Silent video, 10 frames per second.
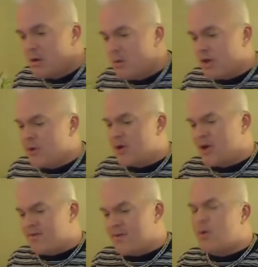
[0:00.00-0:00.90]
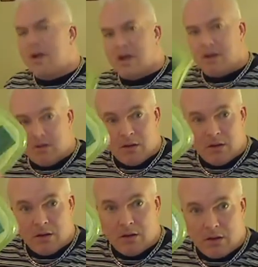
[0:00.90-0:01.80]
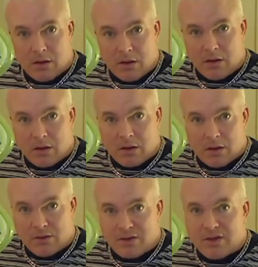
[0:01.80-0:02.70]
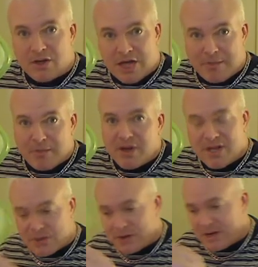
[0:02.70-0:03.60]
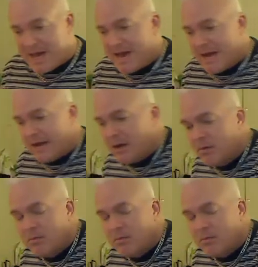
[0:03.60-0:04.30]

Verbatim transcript: When you can afford it, go to the Japanese organic.